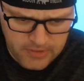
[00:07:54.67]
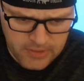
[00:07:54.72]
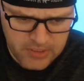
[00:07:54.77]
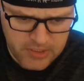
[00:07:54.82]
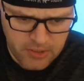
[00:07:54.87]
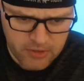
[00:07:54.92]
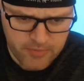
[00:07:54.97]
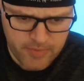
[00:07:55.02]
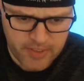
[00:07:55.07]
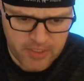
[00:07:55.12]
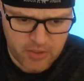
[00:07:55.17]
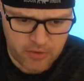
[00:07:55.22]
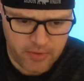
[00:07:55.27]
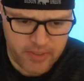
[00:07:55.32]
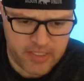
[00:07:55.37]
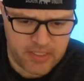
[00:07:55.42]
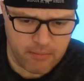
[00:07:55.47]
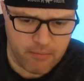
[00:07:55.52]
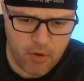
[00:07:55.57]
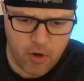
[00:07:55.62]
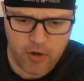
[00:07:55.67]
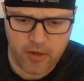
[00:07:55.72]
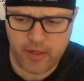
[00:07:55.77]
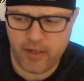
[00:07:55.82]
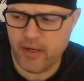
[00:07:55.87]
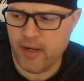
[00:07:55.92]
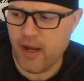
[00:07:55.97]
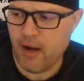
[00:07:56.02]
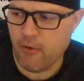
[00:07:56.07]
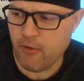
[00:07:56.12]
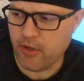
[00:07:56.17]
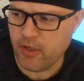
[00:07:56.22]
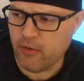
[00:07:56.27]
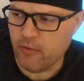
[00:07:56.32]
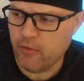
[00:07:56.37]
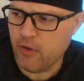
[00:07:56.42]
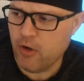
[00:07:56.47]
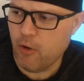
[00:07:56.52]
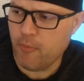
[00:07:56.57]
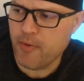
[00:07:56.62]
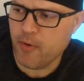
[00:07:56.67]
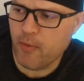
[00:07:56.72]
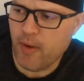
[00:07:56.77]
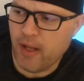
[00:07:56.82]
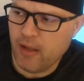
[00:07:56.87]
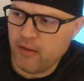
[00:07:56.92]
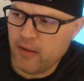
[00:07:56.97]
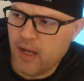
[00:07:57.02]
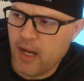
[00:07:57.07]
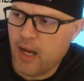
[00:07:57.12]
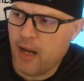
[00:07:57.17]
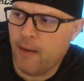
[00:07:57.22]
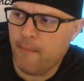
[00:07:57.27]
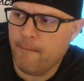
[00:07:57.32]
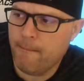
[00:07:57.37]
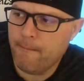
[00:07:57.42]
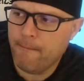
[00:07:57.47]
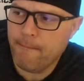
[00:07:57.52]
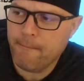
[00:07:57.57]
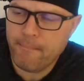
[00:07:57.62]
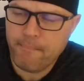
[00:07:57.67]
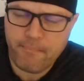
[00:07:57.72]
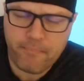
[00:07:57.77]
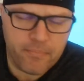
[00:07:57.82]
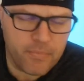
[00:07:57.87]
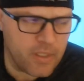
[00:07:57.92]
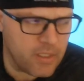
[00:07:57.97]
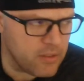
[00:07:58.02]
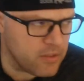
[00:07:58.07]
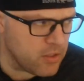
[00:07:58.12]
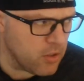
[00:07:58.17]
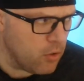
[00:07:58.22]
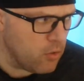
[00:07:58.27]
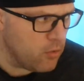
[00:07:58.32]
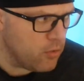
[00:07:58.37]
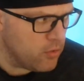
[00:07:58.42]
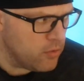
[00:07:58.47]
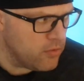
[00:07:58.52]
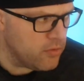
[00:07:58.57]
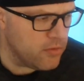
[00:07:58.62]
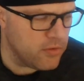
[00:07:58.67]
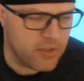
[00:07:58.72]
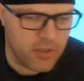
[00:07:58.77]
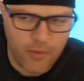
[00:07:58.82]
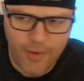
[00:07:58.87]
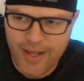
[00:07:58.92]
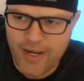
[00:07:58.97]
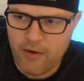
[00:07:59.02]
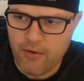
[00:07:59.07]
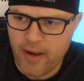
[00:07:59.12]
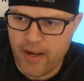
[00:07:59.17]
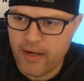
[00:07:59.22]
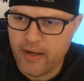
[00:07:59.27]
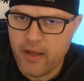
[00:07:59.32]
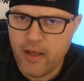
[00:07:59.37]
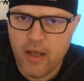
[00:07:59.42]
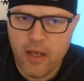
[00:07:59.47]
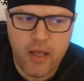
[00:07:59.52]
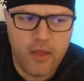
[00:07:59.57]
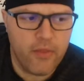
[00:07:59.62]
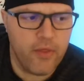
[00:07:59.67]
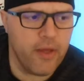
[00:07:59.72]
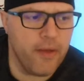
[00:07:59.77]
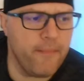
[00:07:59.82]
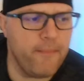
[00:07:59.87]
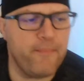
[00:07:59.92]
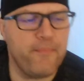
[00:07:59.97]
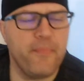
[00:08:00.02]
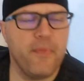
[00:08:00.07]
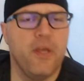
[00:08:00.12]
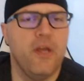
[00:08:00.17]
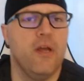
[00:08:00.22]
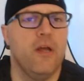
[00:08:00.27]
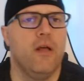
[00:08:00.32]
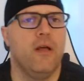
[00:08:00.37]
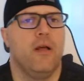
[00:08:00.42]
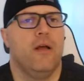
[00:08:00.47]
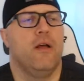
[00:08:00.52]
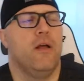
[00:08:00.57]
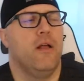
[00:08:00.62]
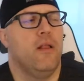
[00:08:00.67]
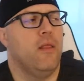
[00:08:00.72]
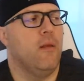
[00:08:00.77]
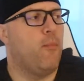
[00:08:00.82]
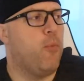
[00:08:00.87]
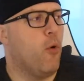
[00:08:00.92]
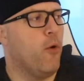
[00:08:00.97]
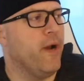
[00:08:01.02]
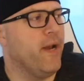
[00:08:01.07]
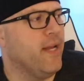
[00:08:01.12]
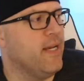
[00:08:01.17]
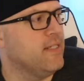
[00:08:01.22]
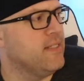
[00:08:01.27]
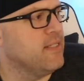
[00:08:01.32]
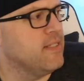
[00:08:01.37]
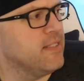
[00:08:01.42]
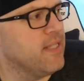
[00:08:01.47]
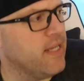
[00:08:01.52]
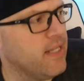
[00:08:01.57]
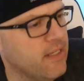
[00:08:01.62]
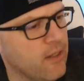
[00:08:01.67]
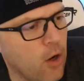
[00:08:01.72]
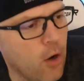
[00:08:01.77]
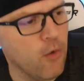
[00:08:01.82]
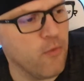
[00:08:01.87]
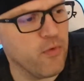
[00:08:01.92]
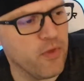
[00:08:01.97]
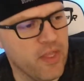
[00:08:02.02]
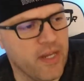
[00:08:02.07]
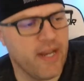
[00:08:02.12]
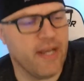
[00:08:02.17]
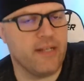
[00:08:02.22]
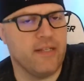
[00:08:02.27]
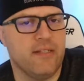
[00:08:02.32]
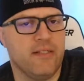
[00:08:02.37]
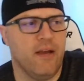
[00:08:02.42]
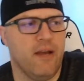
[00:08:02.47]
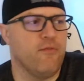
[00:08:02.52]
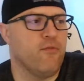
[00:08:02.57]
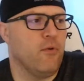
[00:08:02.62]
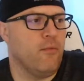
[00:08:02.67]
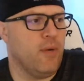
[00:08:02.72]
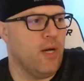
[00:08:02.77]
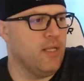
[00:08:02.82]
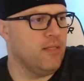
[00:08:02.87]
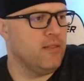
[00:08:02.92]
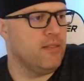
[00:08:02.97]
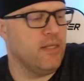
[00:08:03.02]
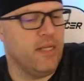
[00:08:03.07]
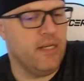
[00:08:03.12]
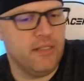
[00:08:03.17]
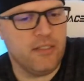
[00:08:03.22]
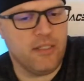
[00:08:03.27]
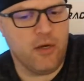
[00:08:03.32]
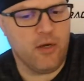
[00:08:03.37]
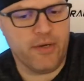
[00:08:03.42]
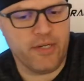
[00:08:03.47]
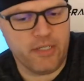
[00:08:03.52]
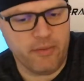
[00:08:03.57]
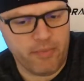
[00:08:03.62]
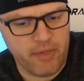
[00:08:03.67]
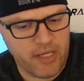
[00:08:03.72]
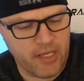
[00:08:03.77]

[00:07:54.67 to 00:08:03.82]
Excuse me, Teresa Martin, how are you? Hope you're well. So at any rate, the point is that over the next several months, it is going to